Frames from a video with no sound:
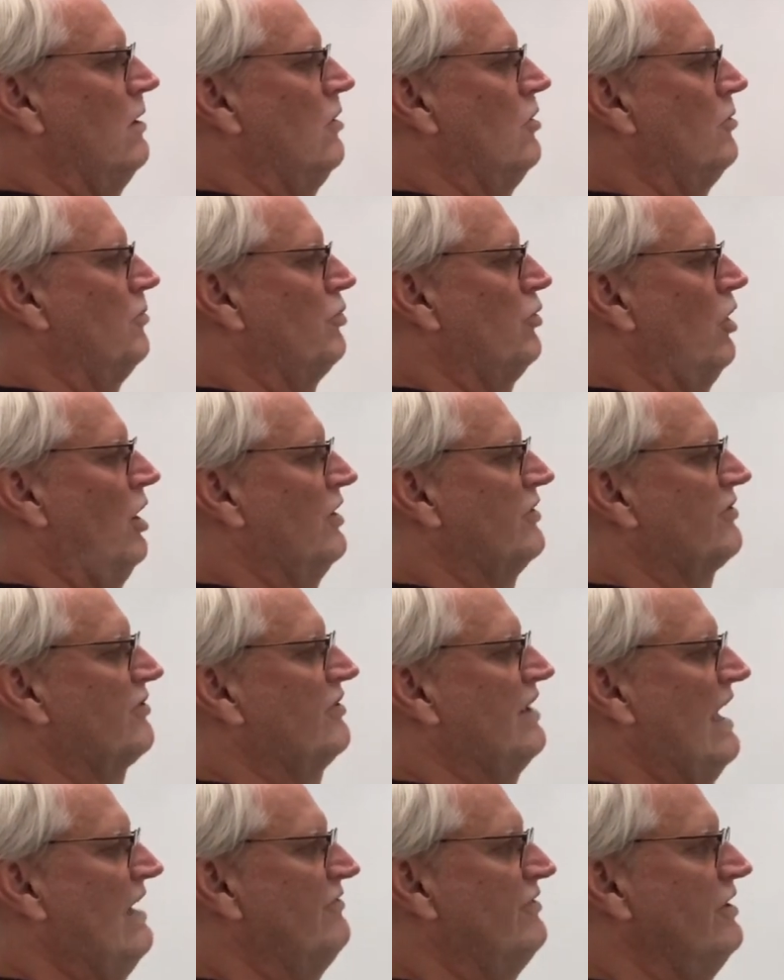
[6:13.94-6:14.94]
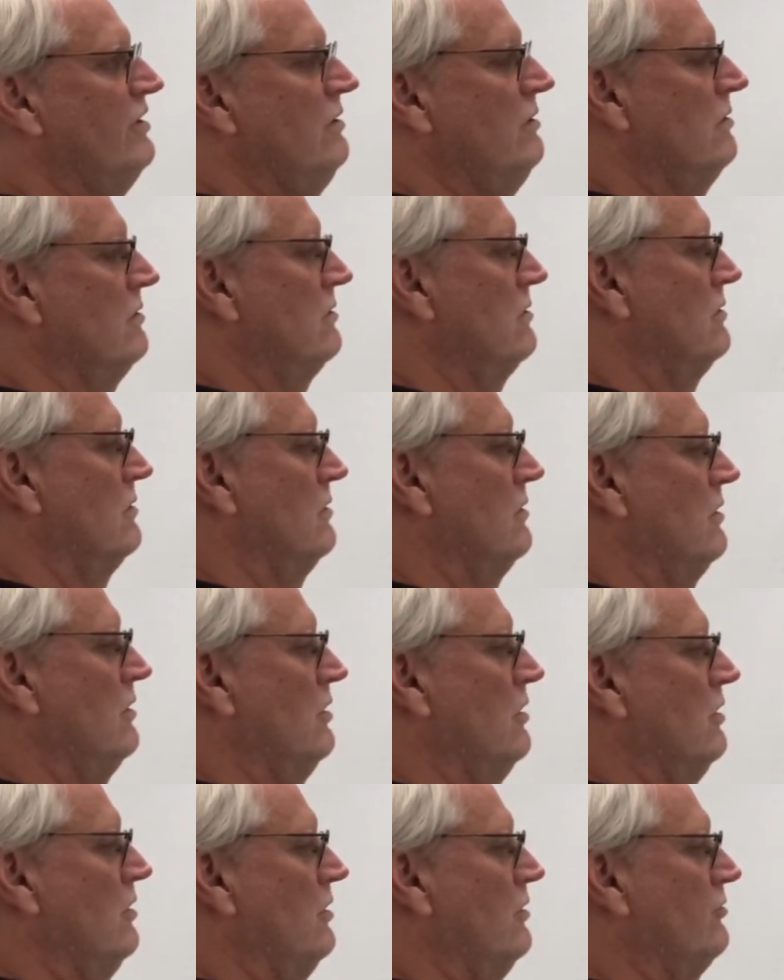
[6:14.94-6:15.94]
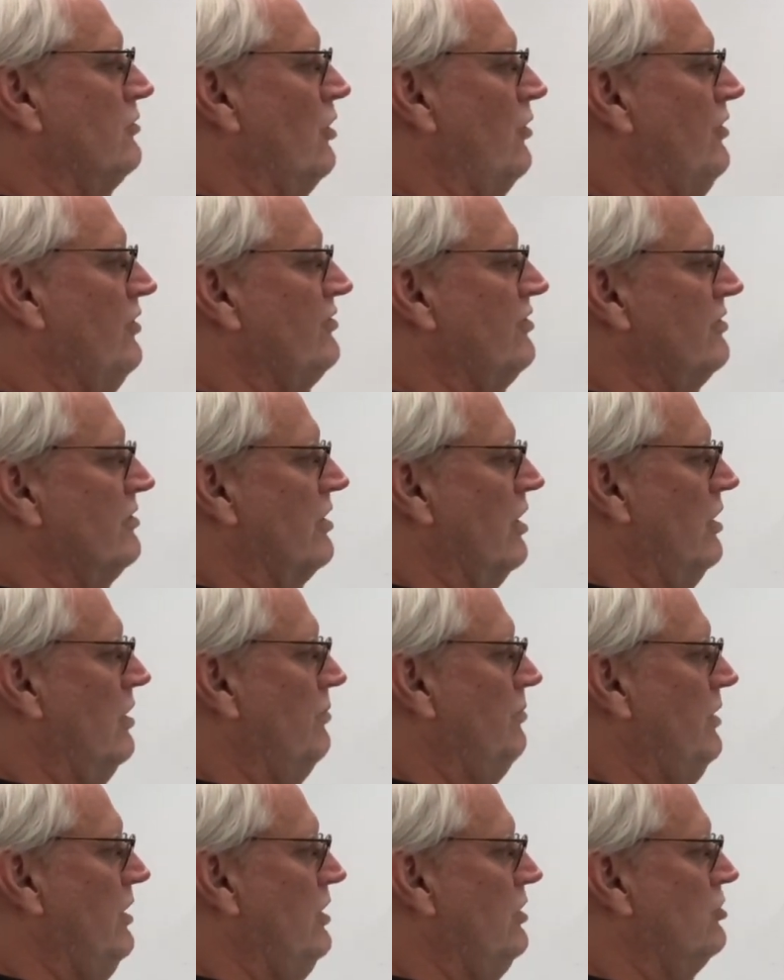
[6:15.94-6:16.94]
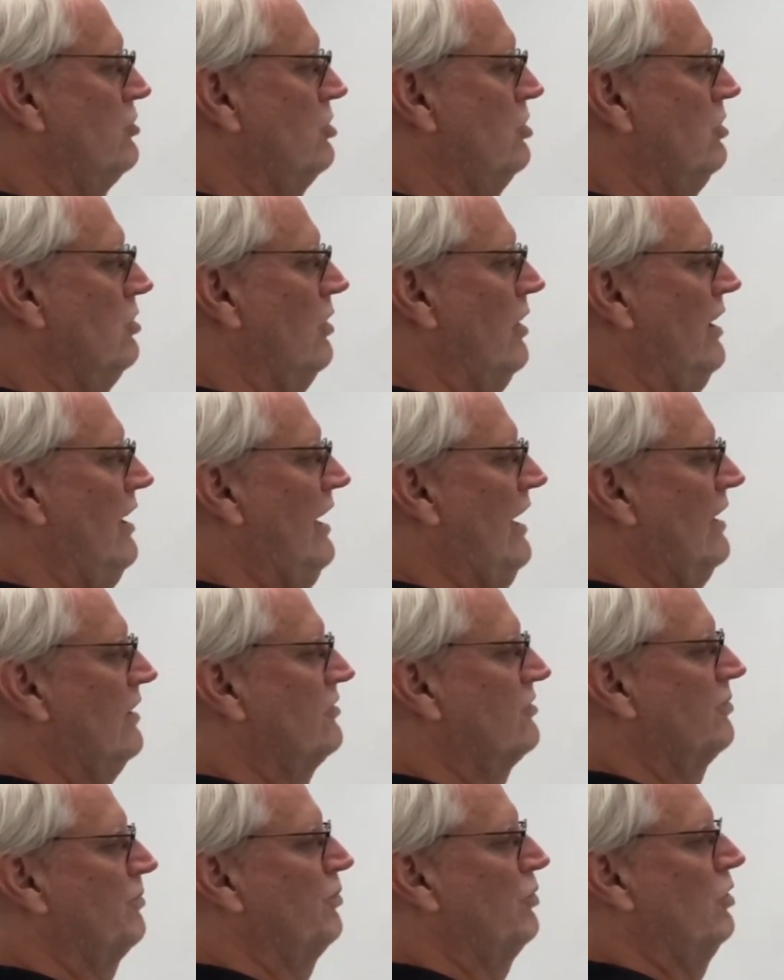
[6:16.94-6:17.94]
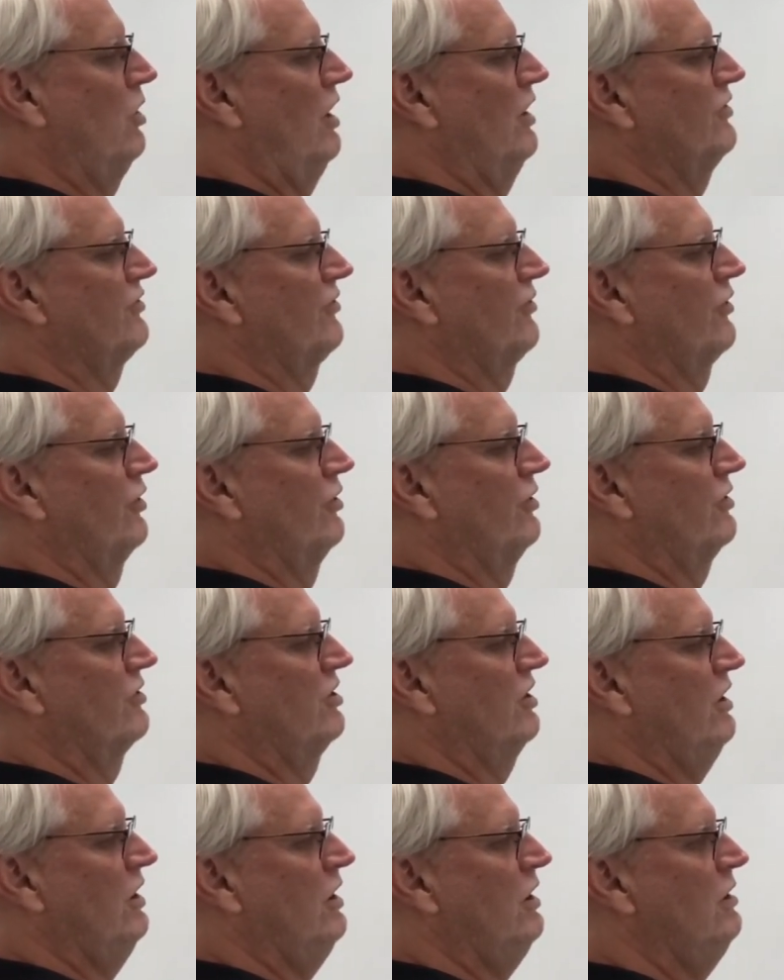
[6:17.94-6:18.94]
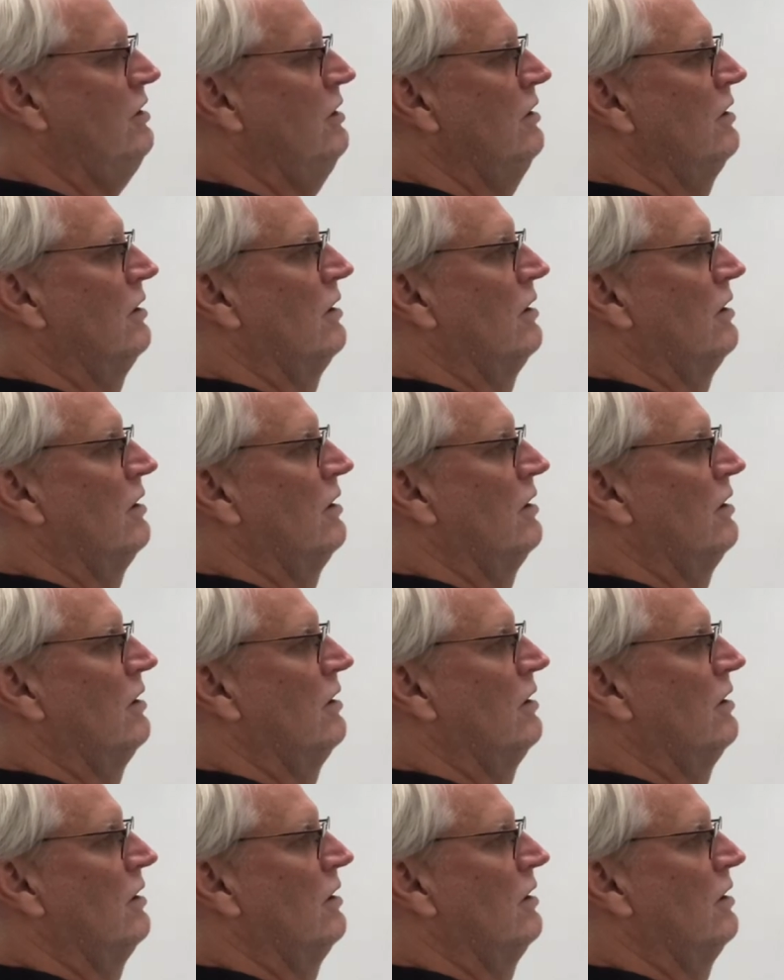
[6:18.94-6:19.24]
Plus 7. So this is going to be 2x plus 13.